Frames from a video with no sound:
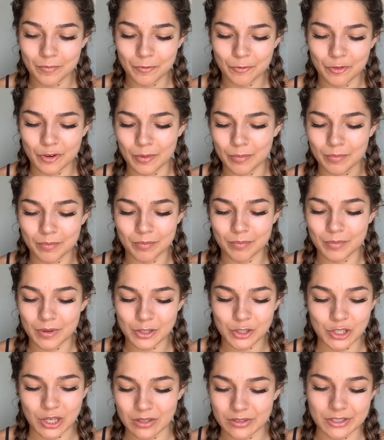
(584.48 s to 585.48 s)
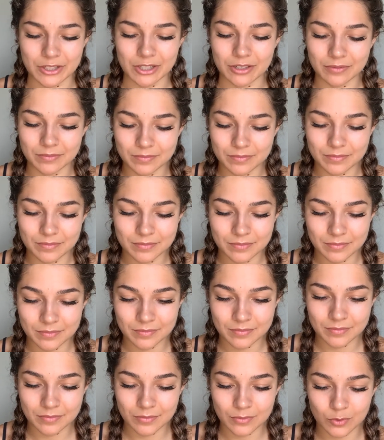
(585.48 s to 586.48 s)
from a shelter
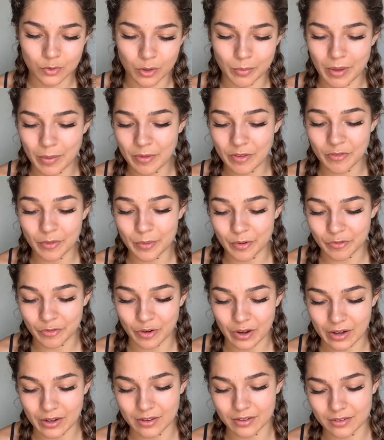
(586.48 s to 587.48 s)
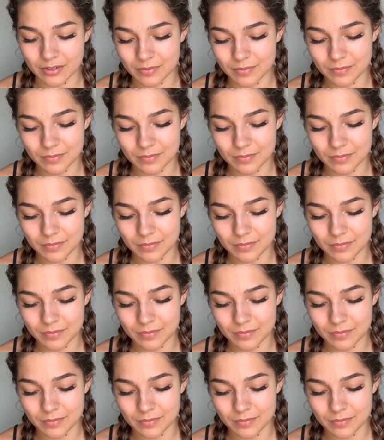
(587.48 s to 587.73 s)
or maybe from a friend.